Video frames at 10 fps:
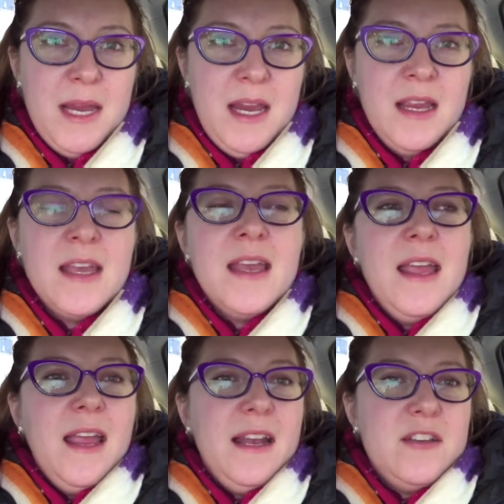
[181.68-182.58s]
me.
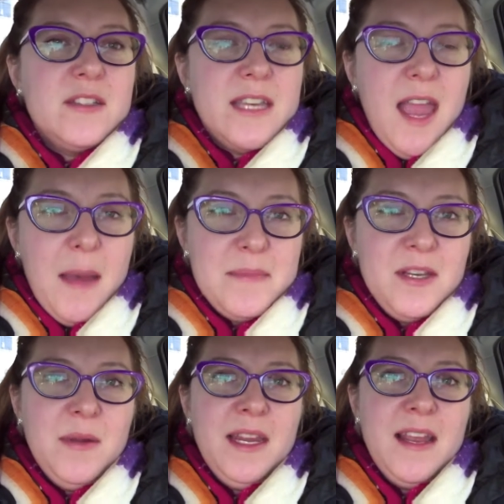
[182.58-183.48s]
And I just kept
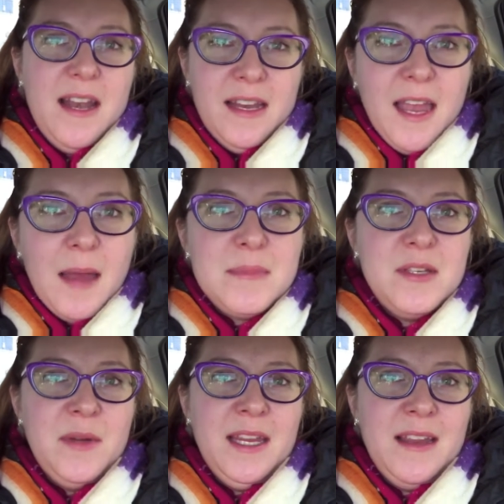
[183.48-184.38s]
doing it and kept
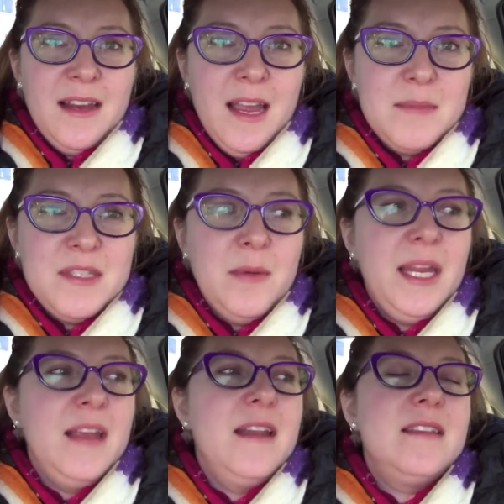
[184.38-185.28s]
doing it and kept
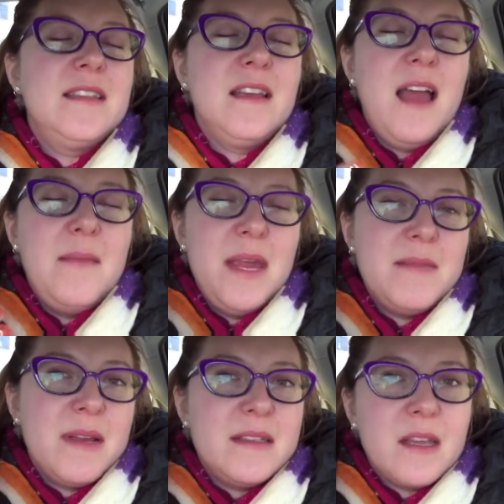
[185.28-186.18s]
doing it until I
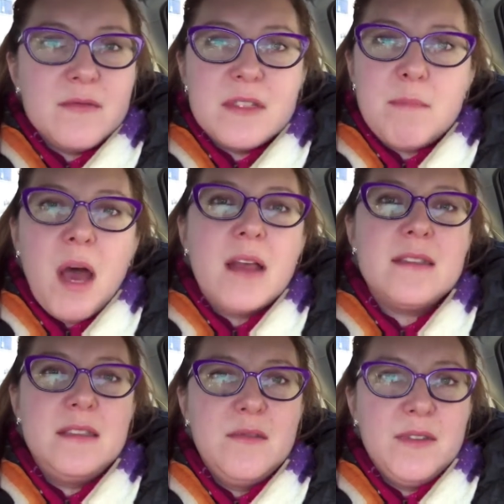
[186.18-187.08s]
made myself just
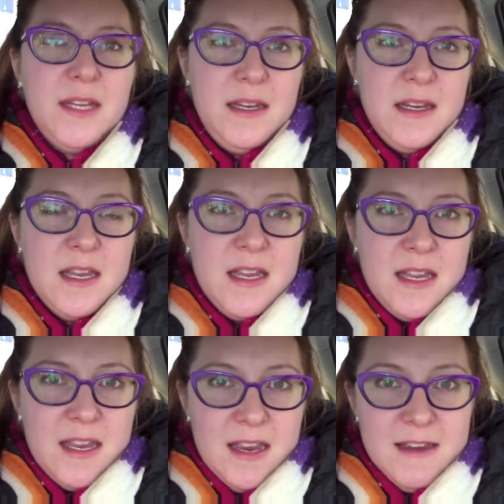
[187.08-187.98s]
positively
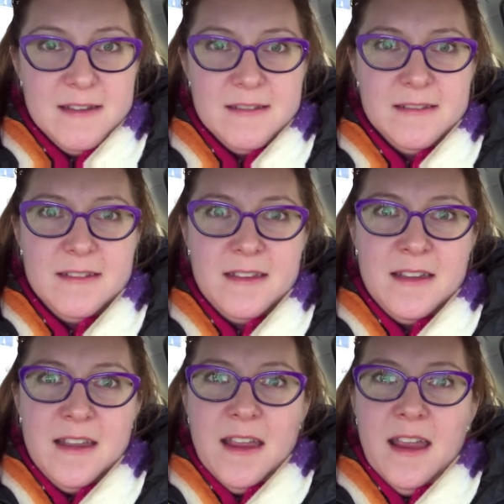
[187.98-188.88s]
ill.
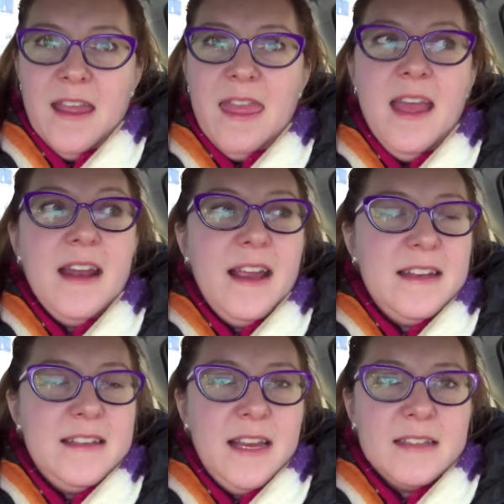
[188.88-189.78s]
And then I
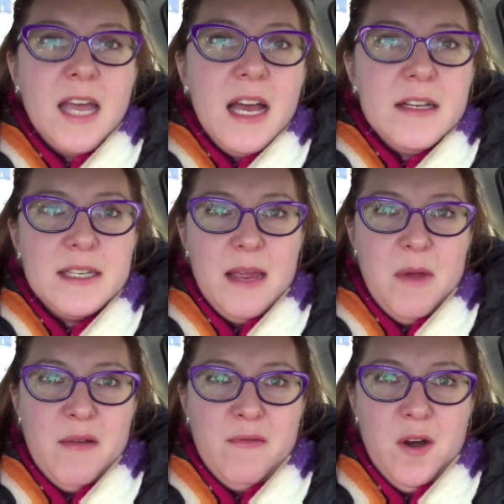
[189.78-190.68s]
had to take a ton of
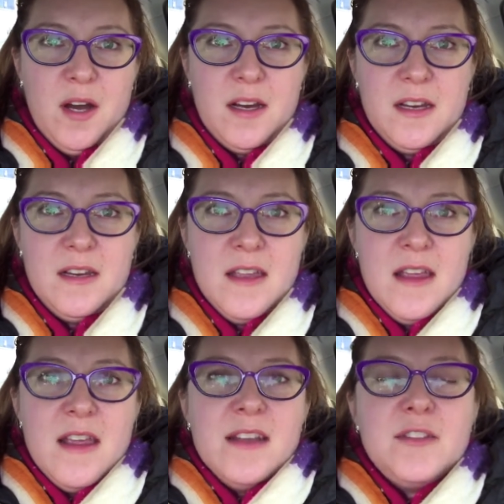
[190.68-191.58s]
time off work.
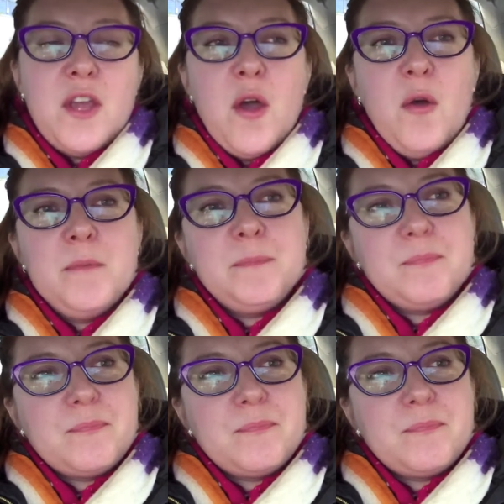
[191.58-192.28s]
So